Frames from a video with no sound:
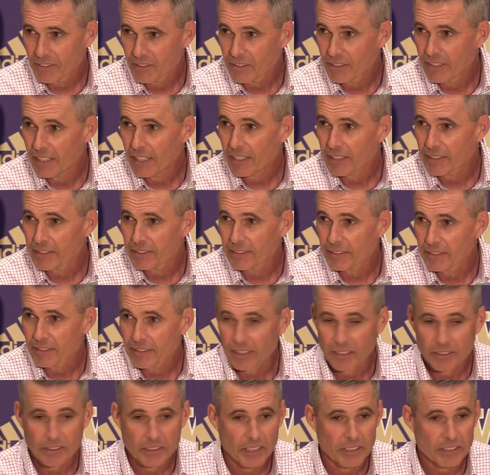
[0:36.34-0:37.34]
Okay.
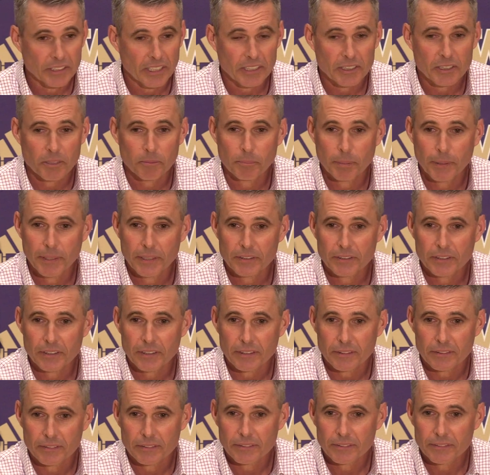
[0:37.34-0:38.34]
Glad you guys had some
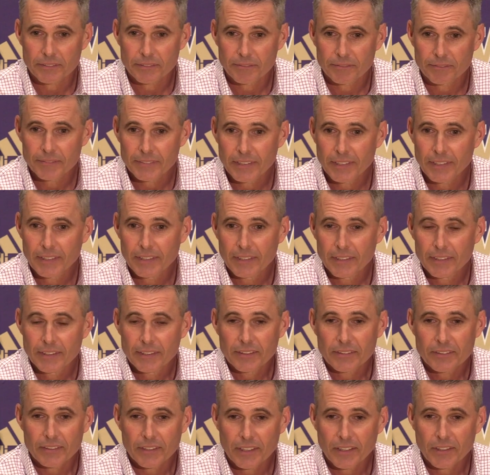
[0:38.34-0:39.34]
pizza.
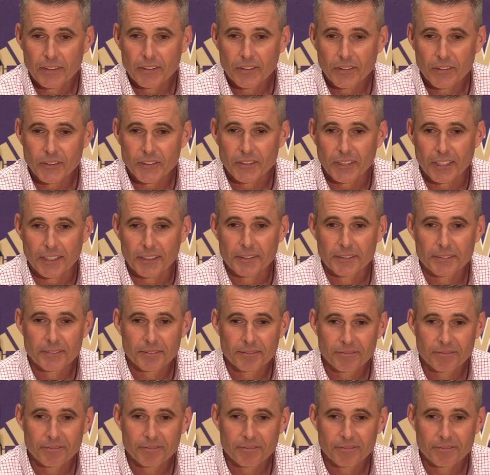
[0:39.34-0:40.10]
See you on Thursday.